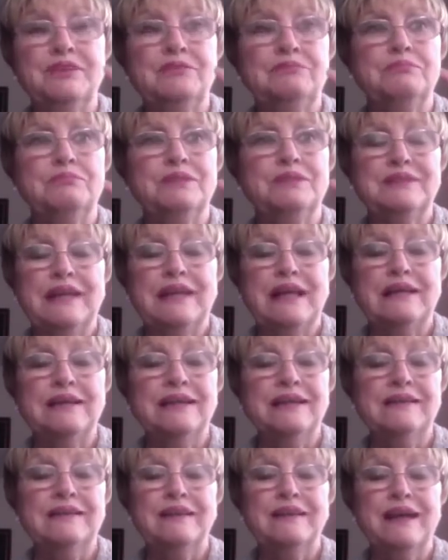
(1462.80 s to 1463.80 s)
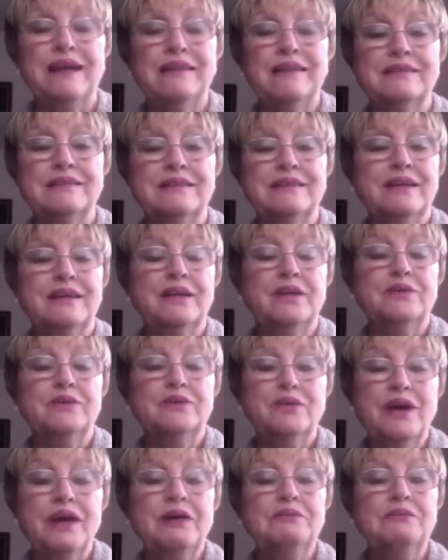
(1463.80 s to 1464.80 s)
metallic that
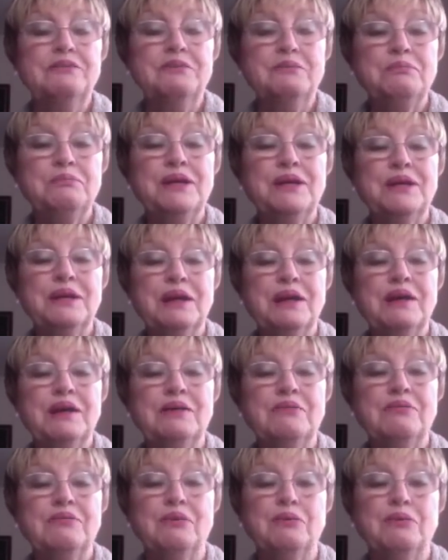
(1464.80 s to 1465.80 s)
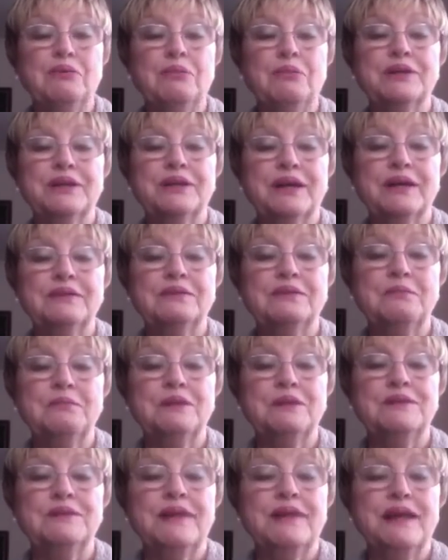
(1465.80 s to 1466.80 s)
you have to be careful what kind of
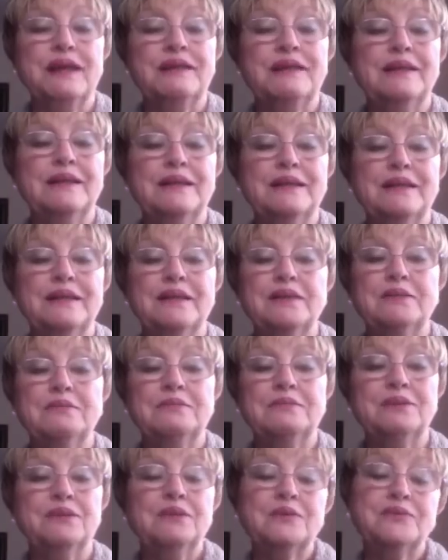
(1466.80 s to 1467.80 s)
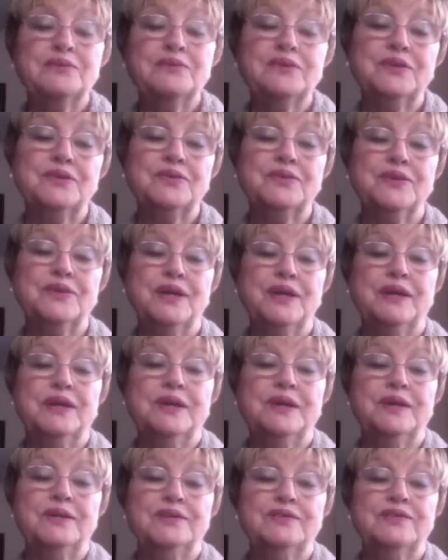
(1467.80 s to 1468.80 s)
metallic is because there's
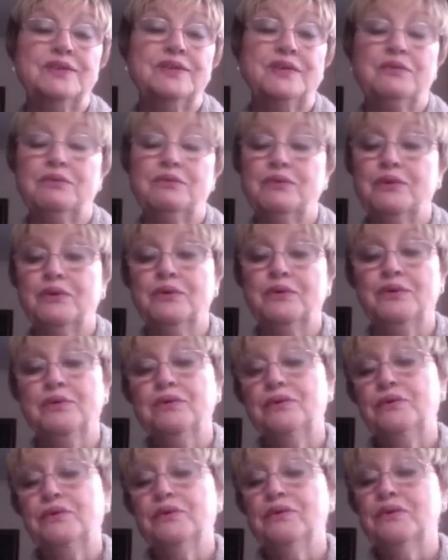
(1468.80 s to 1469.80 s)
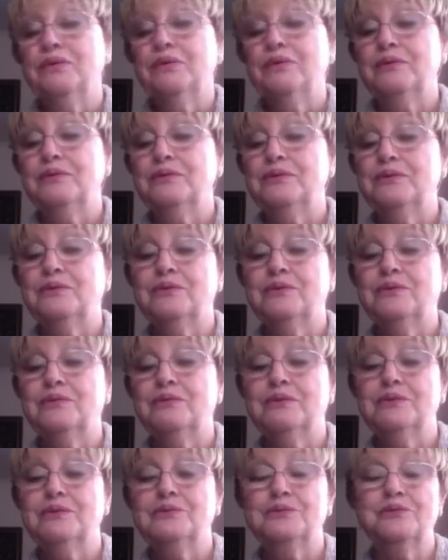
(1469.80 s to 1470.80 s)
several. You don't
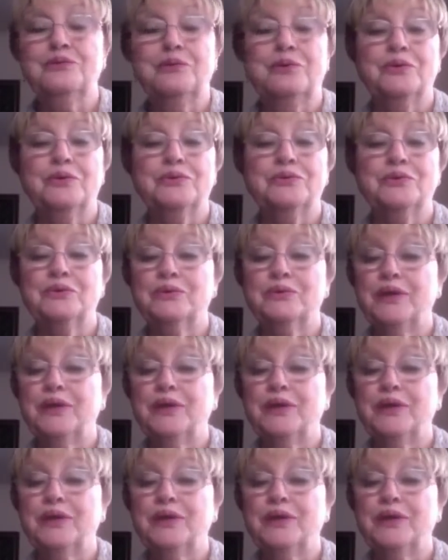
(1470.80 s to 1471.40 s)
want to hurt your